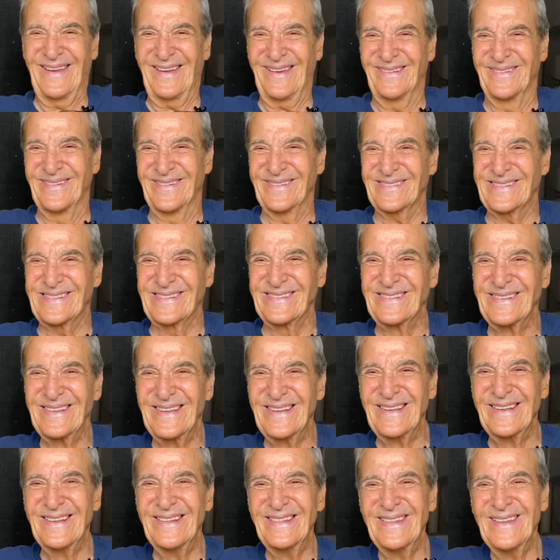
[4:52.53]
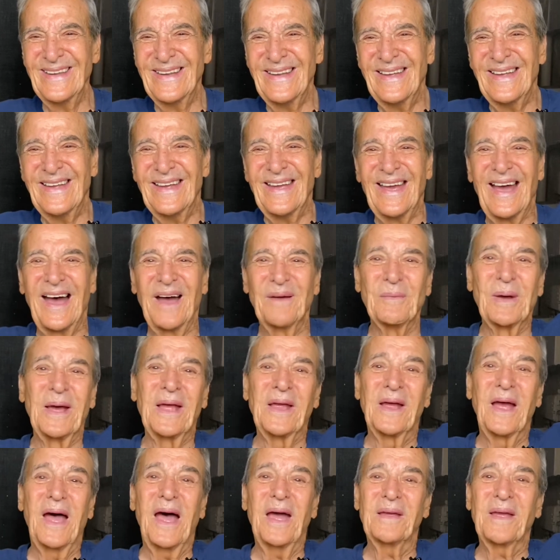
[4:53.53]
was, I'm,
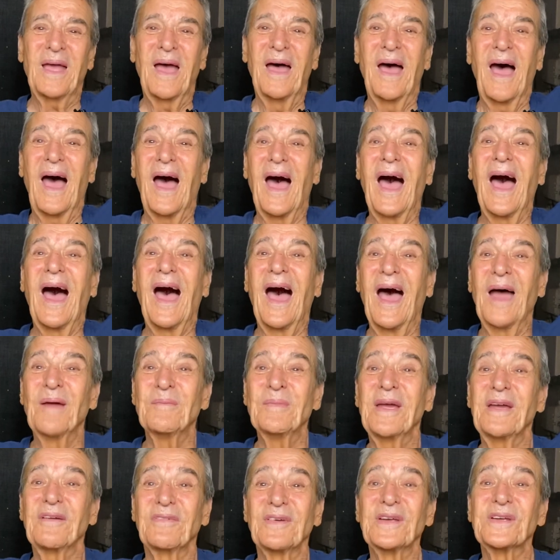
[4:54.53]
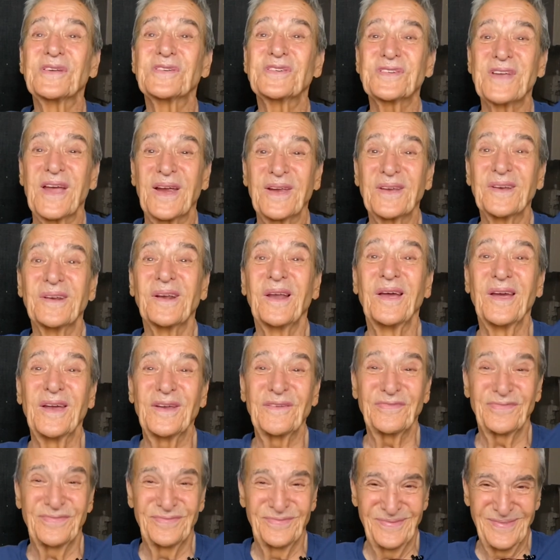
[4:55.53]
a, I, I'm having a second
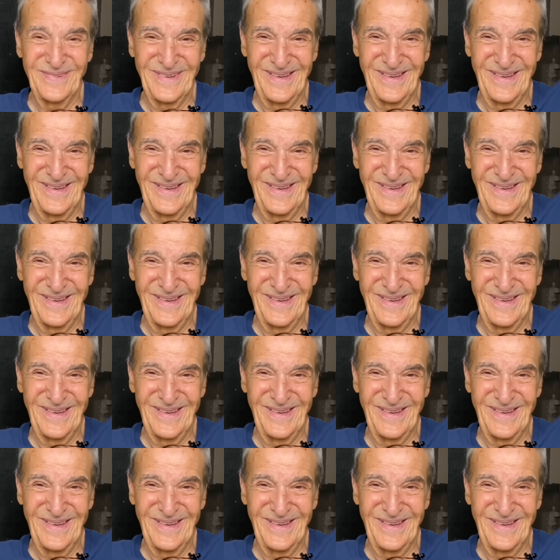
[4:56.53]
life.